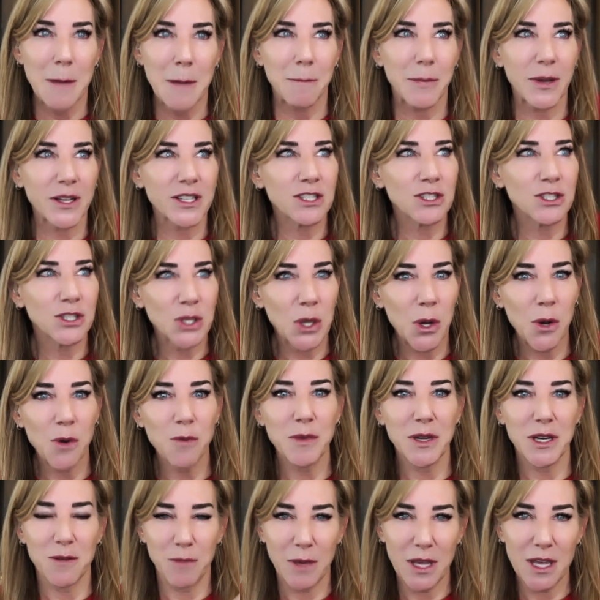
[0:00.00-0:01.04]
But so
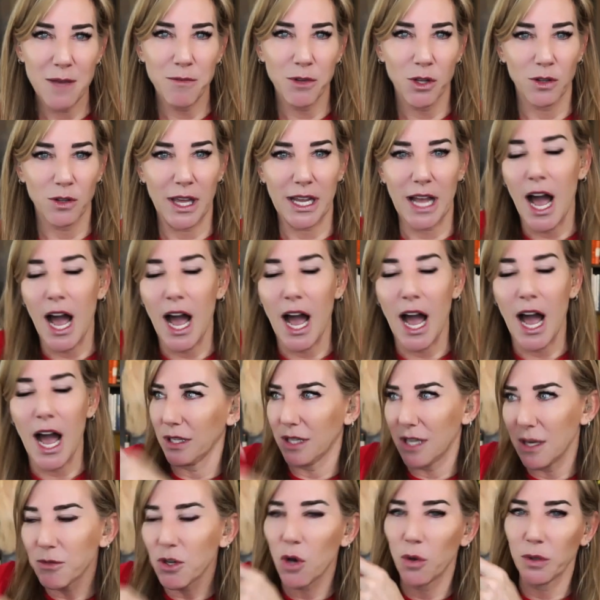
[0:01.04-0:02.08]
many people are like, I need to
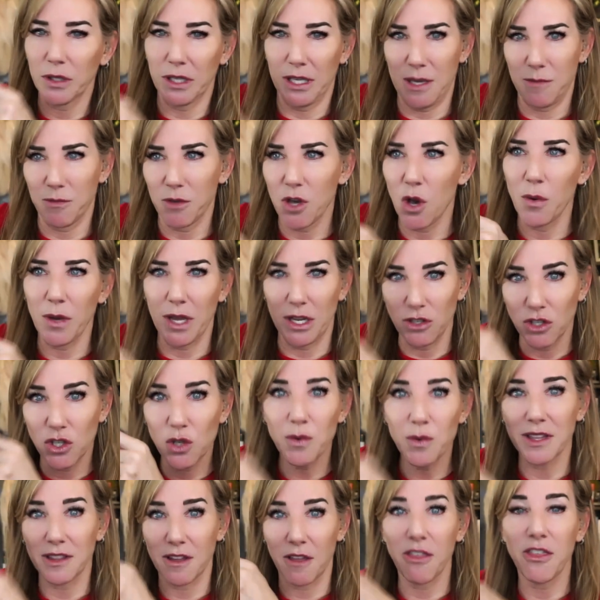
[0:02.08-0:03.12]
keep going, keep going and
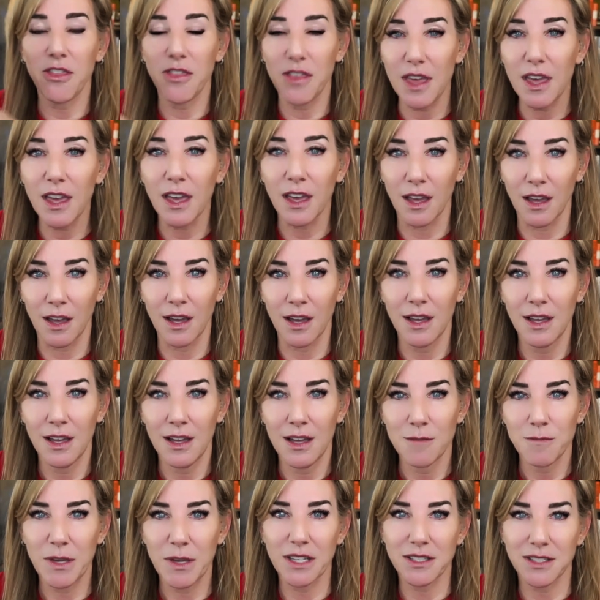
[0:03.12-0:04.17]
doing the thing
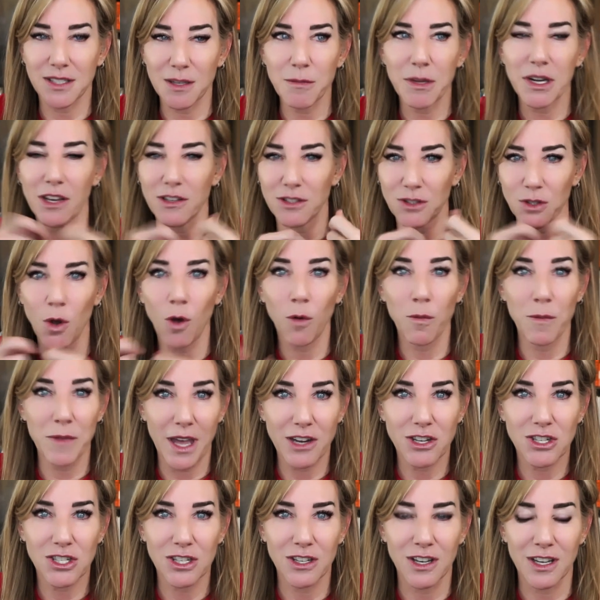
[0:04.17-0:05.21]
because somebody else told me I
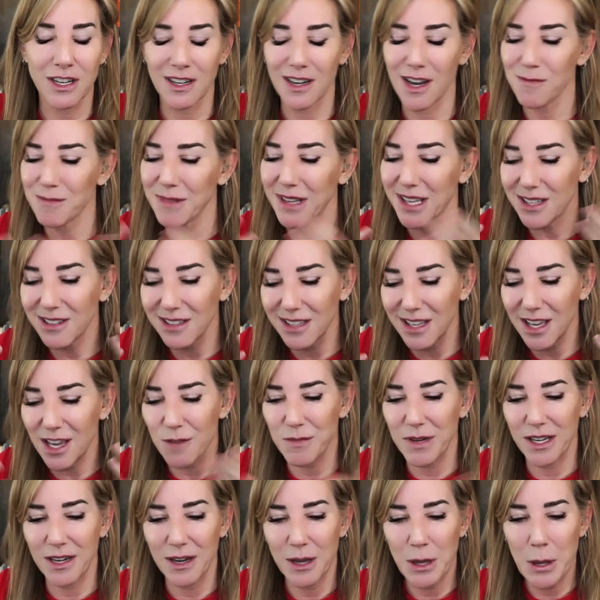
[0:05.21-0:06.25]
should. And I'm like, yeah,
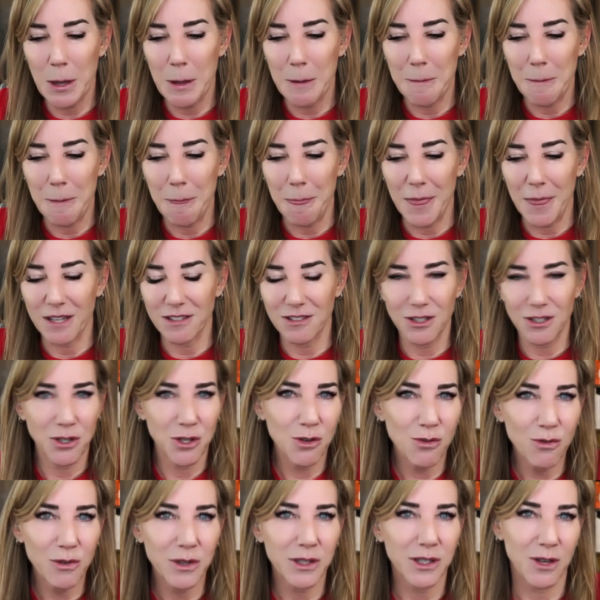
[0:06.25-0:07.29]
but do
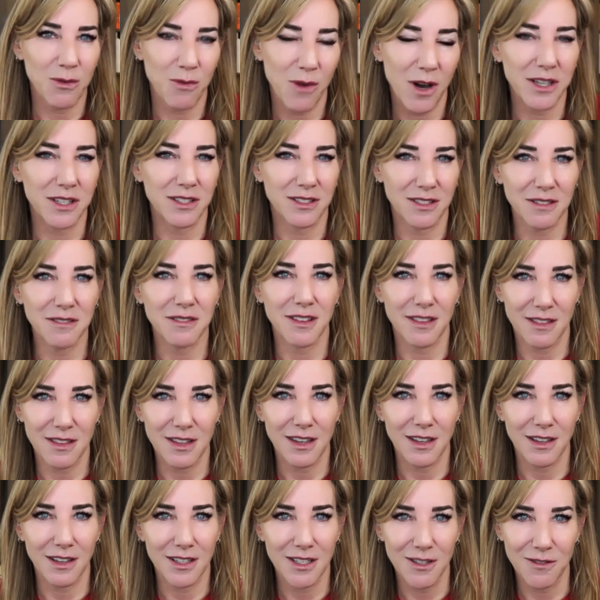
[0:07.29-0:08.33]
you really want to do the
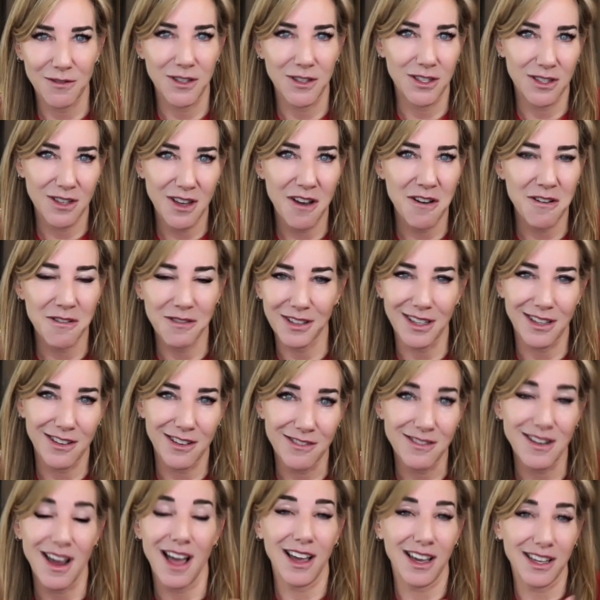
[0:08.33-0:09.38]
thing and if you don't like
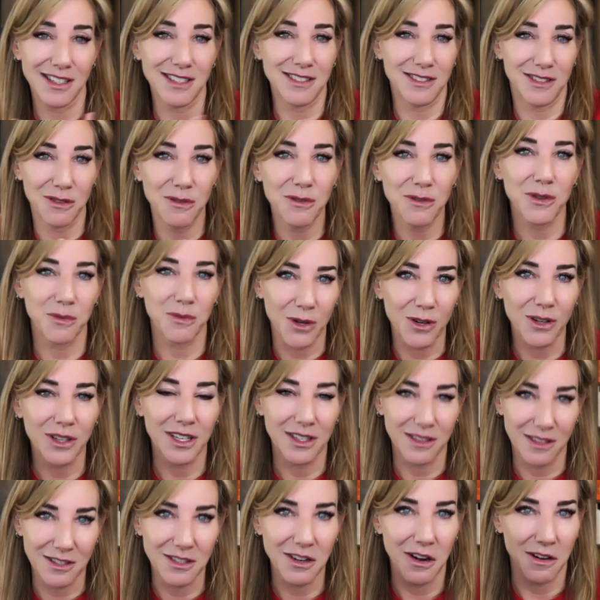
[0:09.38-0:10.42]
you're not going to do the work
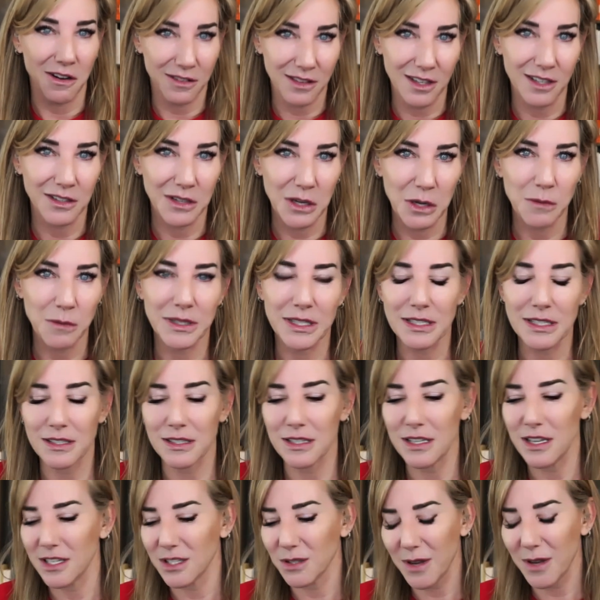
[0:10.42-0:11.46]
in the dark that nobody
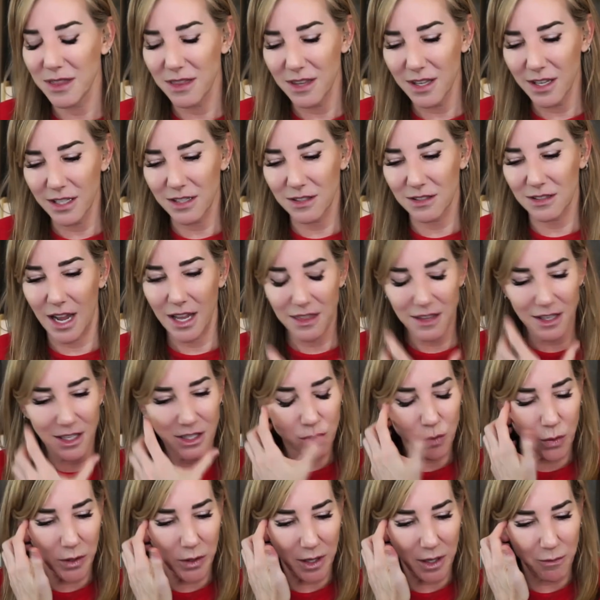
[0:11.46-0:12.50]
sees so i think it's i think
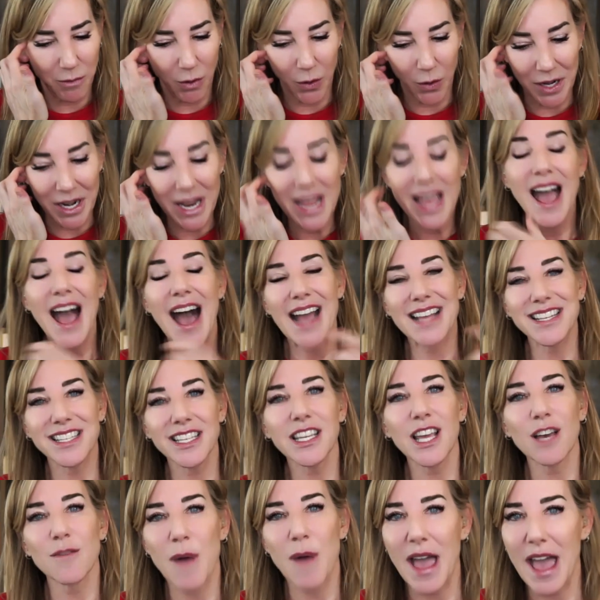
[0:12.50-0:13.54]
it's really important i did
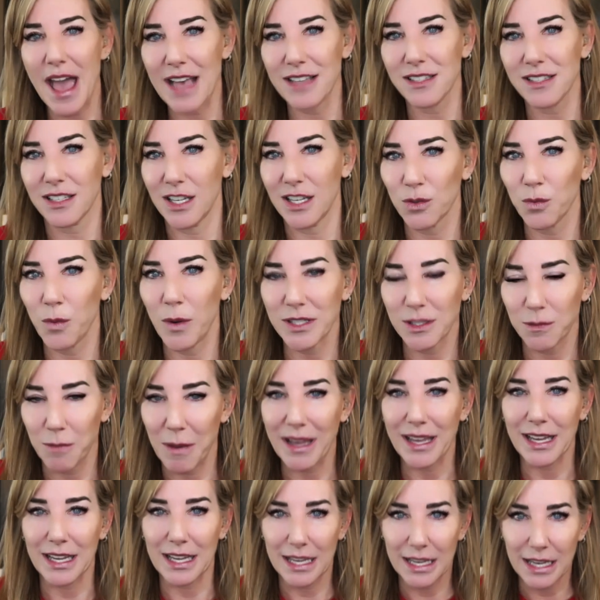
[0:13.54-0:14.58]
get my ass kicked once by
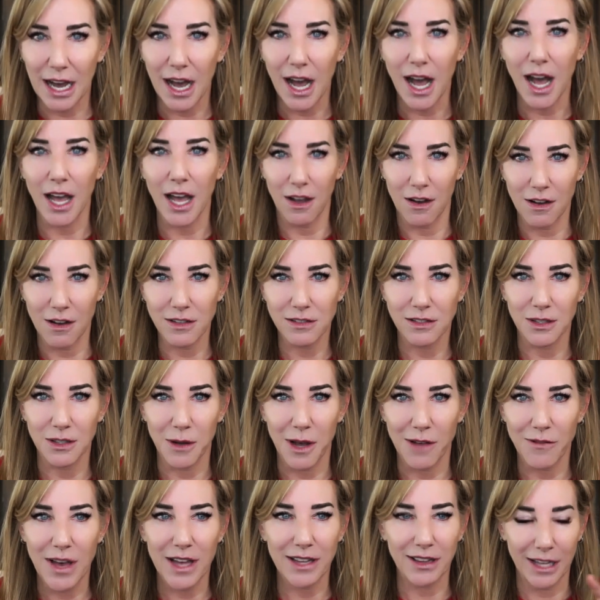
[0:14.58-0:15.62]
a guy also
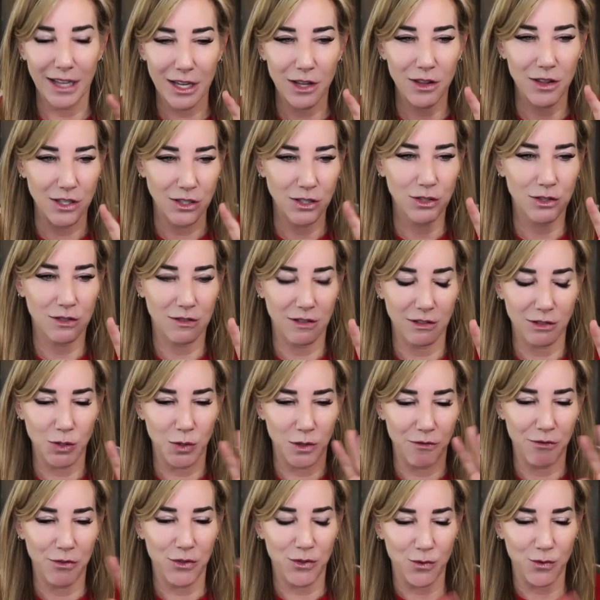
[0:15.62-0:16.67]
i've had like these sort
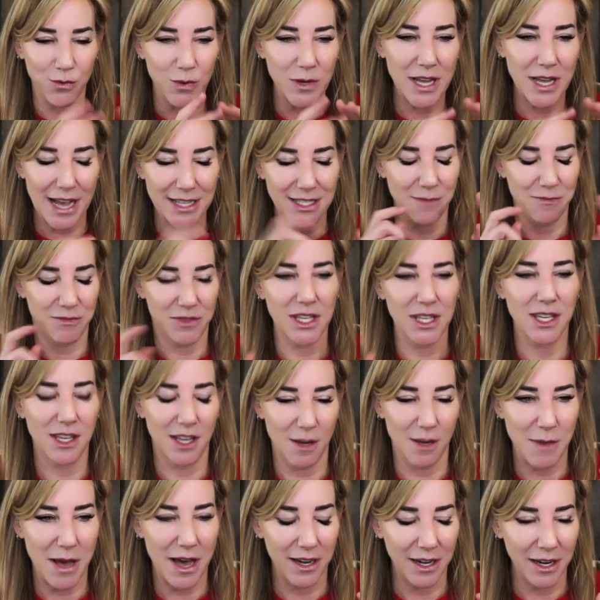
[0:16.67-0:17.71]
of three as i'm thinking
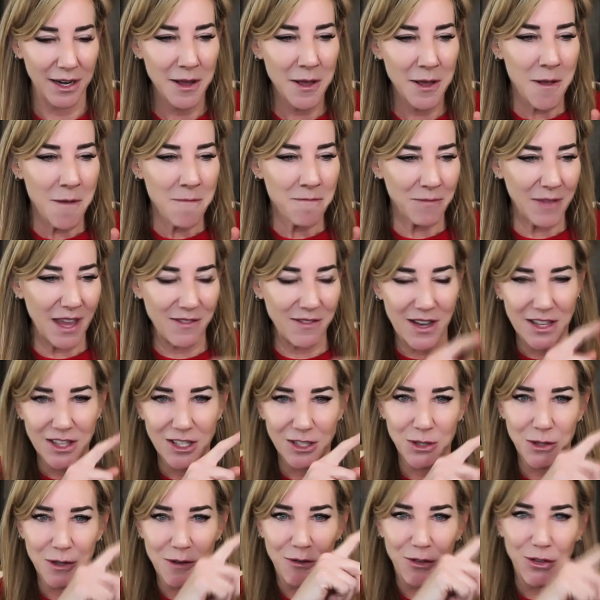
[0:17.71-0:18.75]
about it i've had these
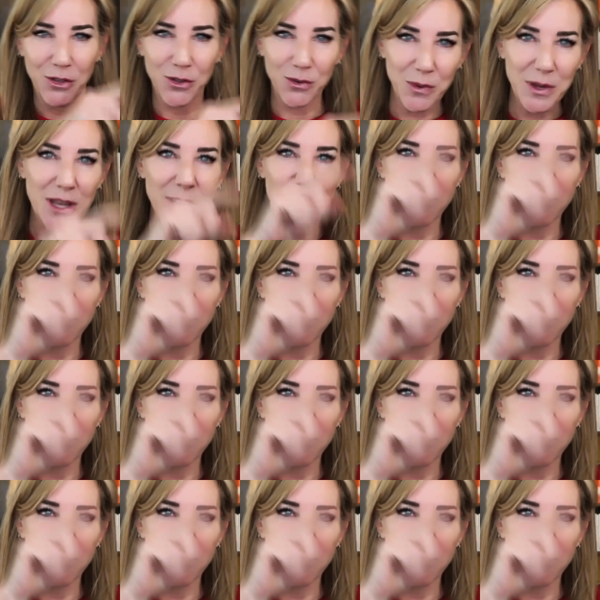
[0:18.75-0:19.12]
sort of three